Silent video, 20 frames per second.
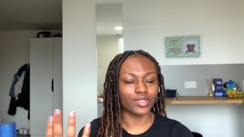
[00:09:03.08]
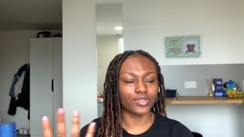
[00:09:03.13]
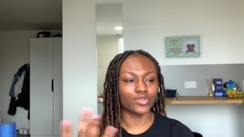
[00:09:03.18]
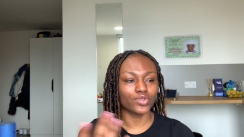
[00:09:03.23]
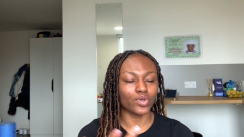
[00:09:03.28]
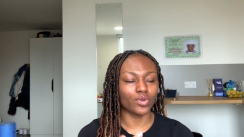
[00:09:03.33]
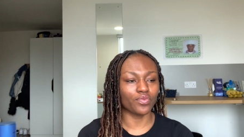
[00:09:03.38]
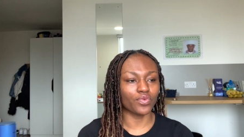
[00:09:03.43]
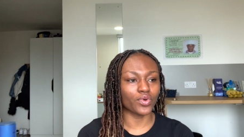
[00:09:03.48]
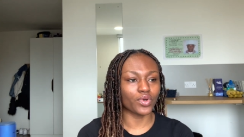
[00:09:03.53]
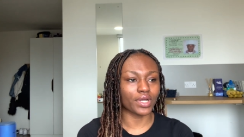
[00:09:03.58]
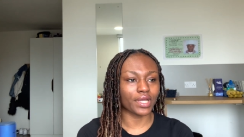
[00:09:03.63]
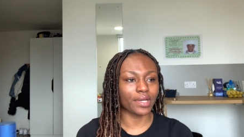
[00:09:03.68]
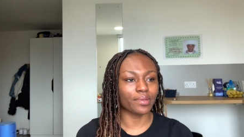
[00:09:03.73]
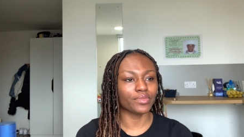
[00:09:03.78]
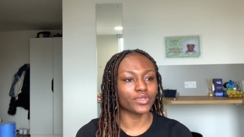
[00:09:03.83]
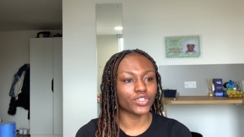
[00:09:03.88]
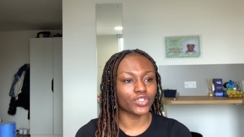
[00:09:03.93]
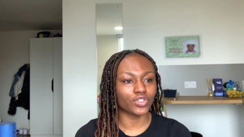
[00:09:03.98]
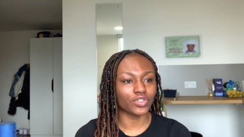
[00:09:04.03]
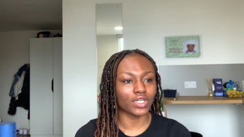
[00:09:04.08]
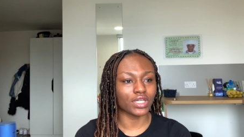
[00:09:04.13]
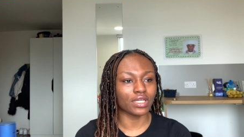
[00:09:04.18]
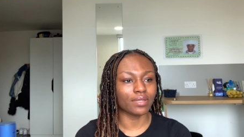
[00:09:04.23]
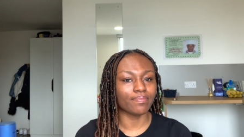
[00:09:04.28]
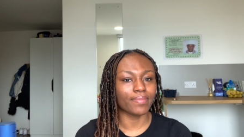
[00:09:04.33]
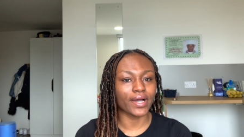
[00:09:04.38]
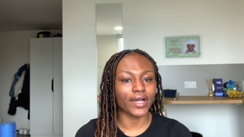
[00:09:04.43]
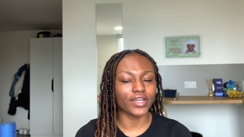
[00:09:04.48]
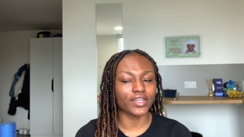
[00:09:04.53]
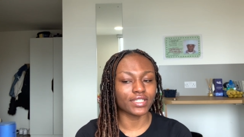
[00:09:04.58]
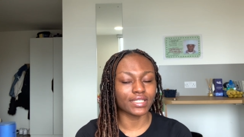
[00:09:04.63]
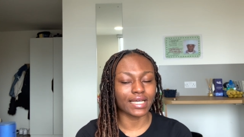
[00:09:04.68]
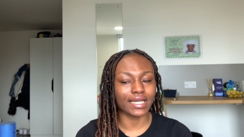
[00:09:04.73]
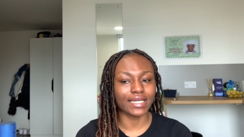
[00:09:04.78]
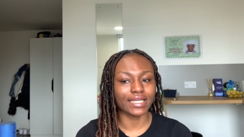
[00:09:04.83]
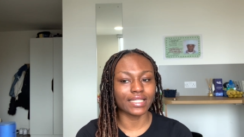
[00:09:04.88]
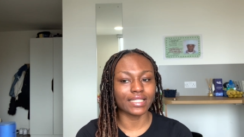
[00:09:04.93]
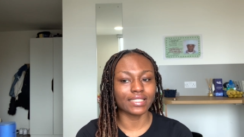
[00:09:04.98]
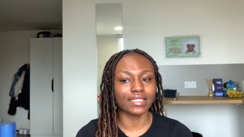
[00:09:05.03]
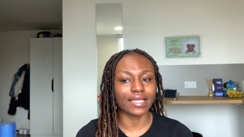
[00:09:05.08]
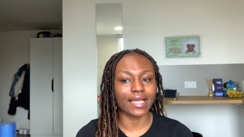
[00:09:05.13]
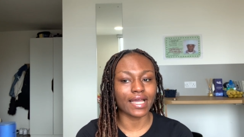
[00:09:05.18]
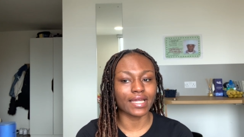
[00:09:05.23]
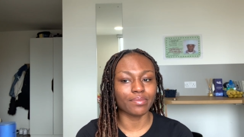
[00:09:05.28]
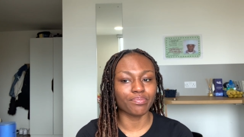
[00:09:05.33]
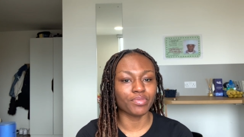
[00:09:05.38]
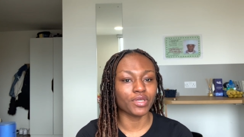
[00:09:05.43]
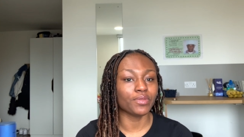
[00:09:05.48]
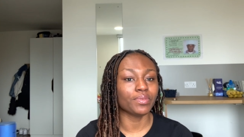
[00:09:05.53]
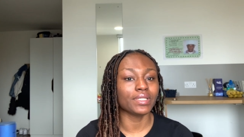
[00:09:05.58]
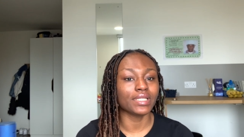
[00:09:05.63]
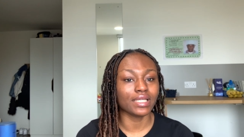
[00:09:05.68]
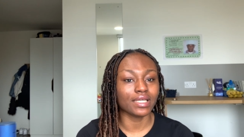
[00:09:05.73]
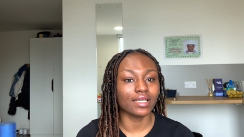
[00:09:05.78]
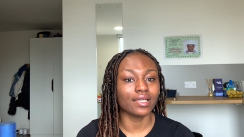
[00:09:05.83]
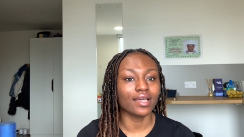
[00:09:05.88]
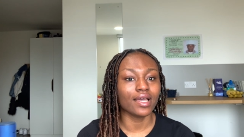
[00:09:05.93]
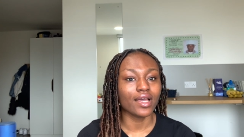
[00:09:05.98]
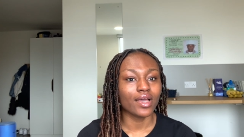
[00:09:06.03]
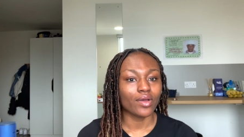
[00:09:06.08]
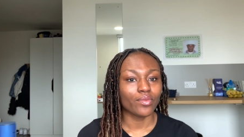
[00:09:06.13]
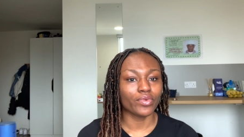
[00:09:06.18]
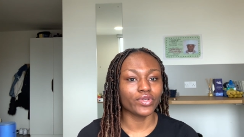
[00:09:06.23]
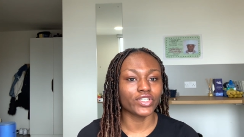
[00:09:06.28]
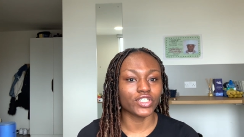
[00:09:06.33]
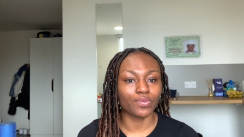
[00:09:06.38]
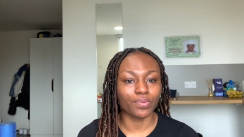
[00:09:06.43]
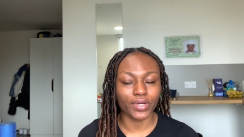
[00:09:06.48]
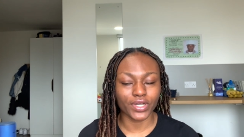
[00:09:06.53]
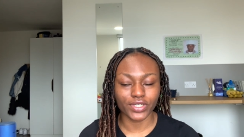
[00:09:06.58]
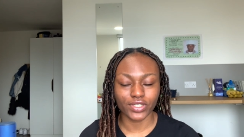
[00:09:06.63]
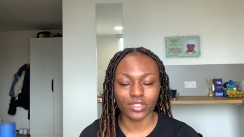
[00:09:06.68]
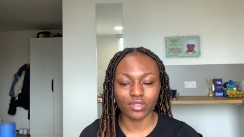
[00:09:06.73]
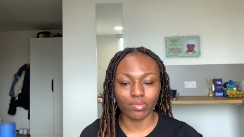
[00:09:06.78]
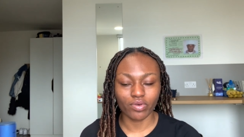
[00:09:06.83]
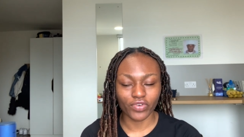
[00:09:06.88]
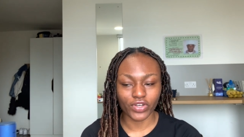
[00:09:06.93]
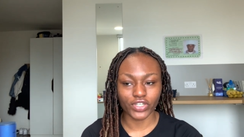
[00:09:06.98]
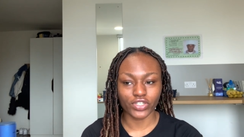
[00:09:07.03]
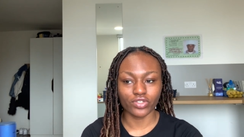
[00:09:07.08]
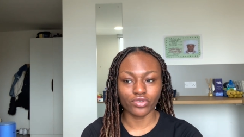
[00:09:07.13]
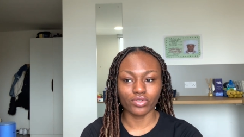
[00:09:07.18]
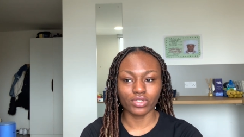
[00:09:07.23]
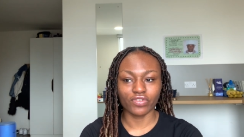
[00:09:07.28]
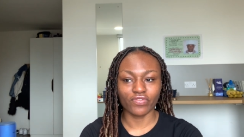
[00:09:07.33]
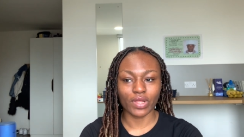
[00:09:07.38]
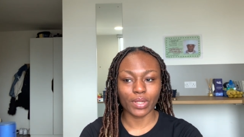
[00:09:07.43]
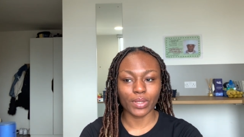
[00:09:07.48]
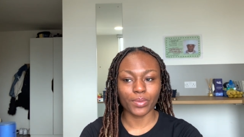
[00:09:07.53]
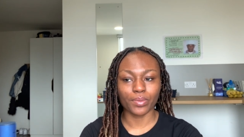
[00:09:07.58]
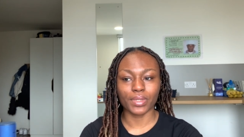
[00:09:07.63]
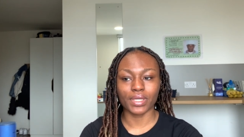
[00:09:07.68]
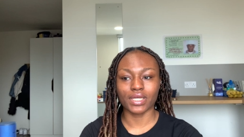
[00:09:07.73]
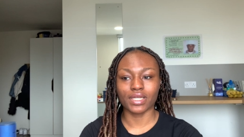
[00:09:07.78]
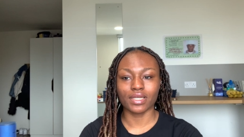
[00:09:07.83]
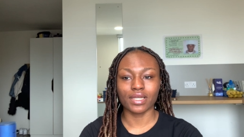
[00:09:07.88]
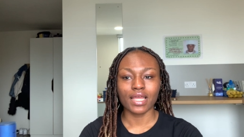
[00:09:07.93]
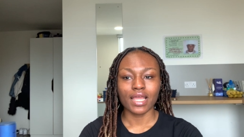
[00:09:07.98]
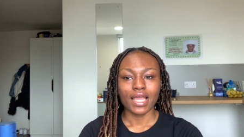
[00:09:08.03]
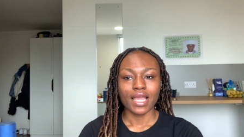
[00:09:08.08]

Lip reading: So we've got chemistry, bioscience, and PPD, which is personal development.